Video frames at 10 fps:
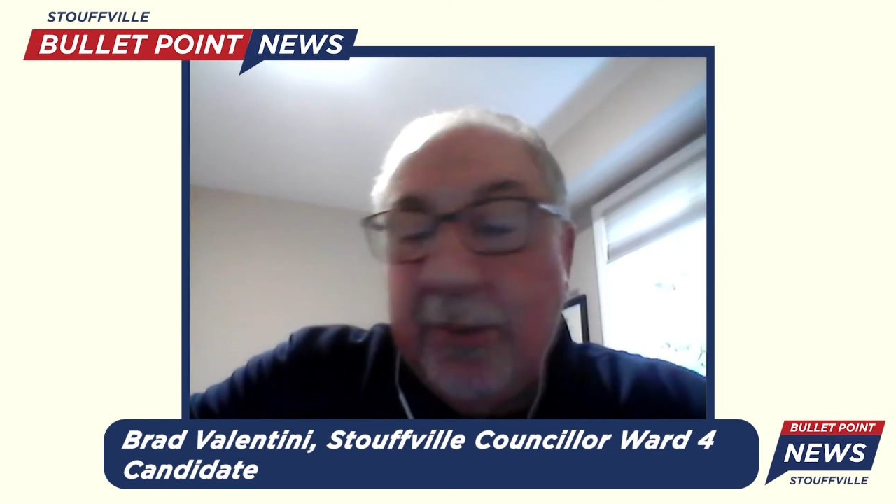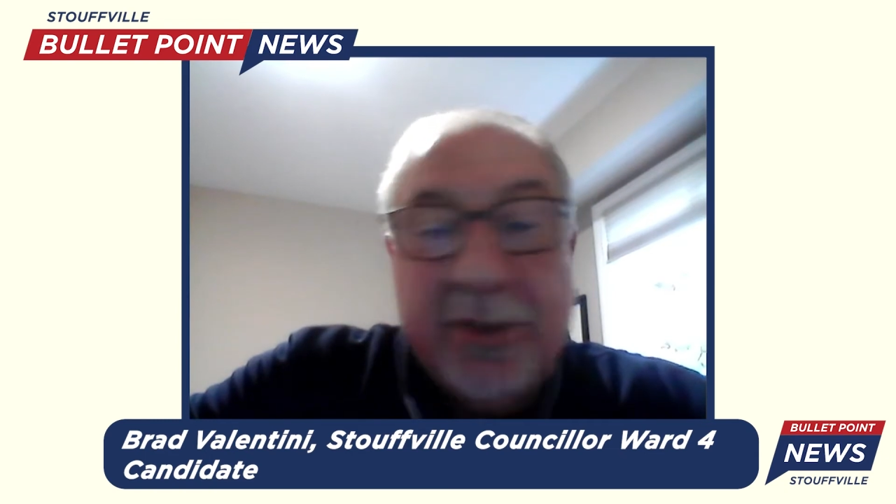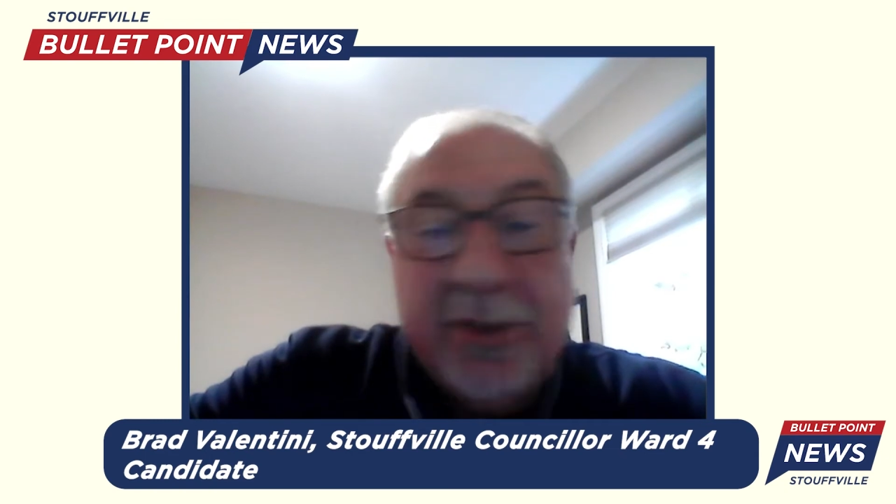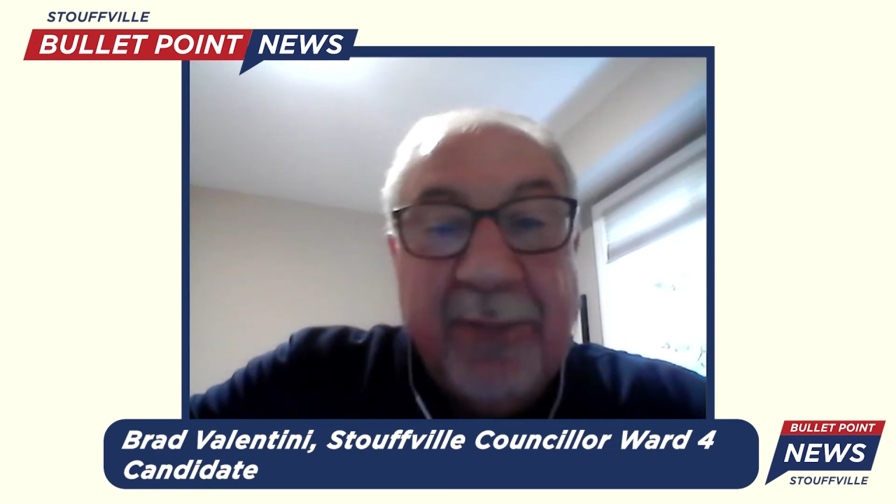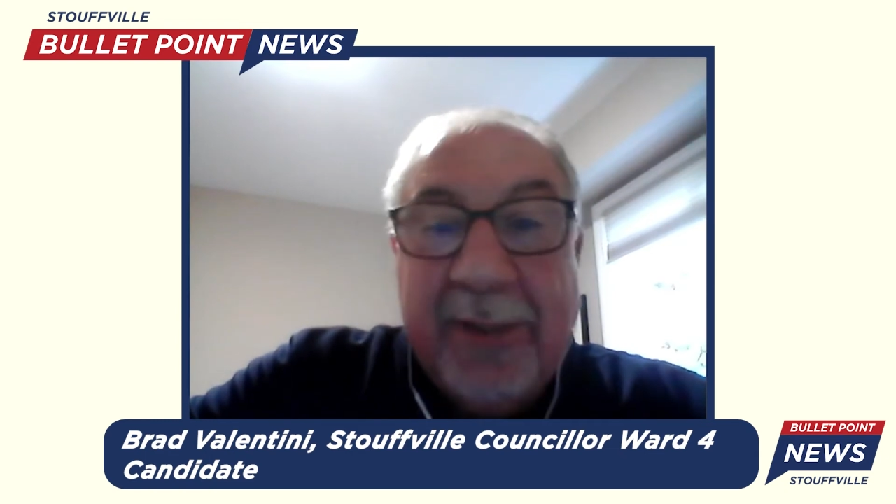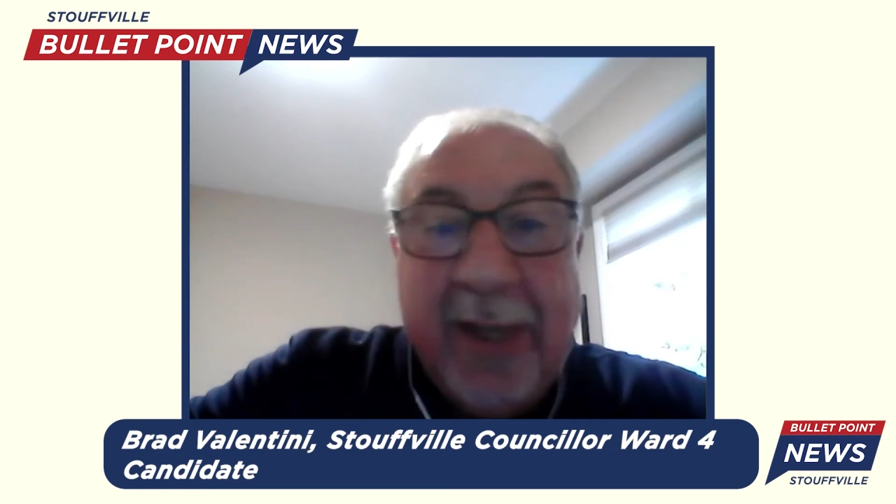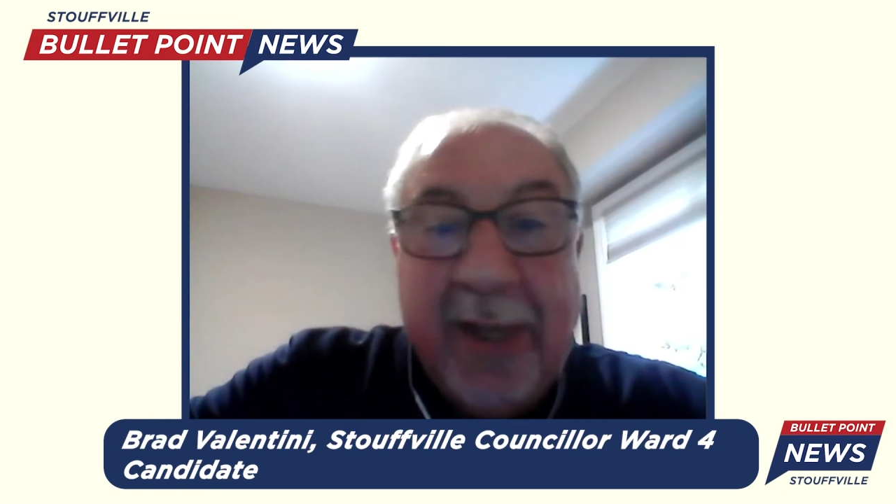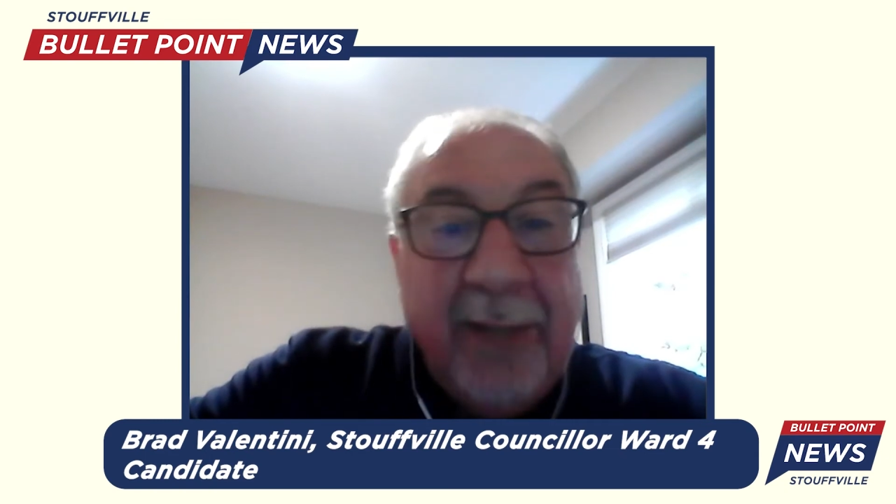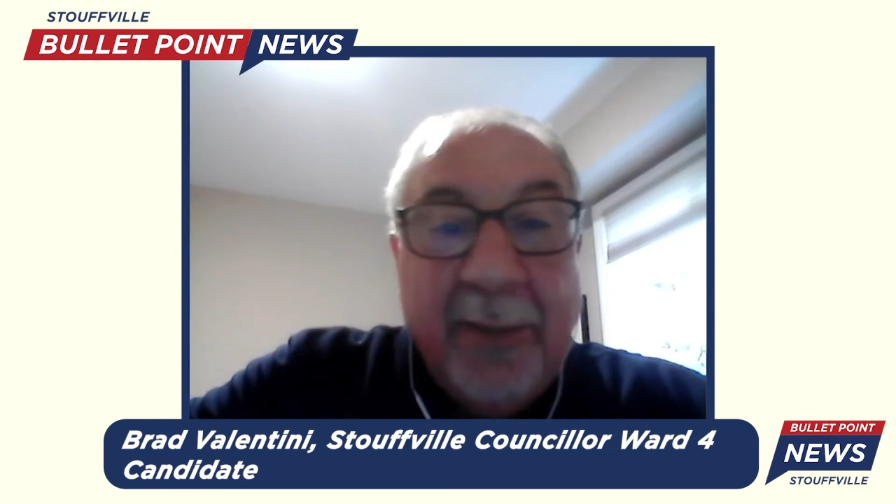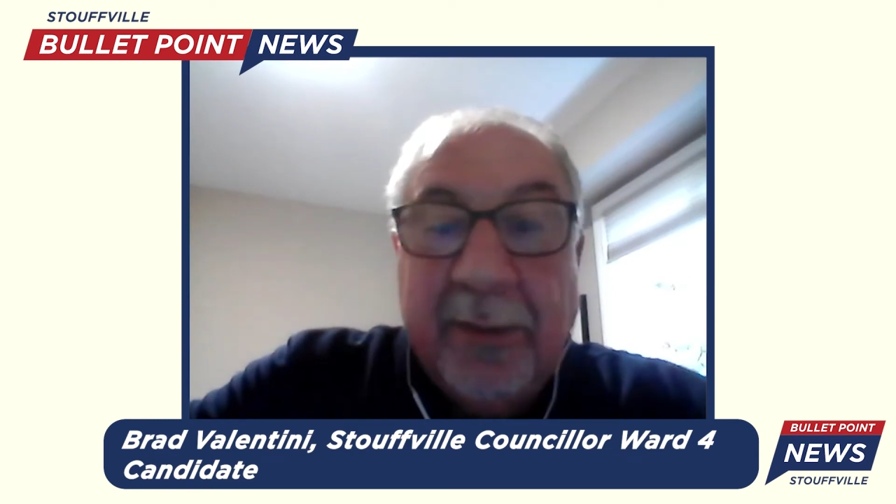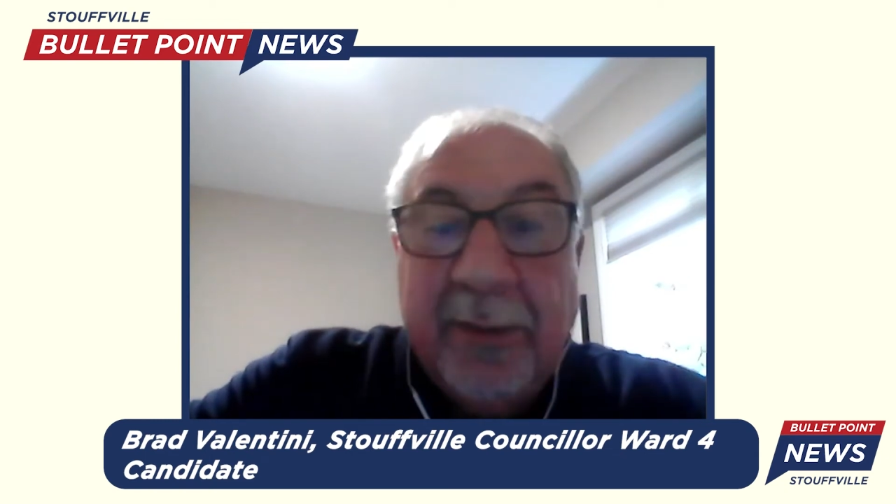we just spend time.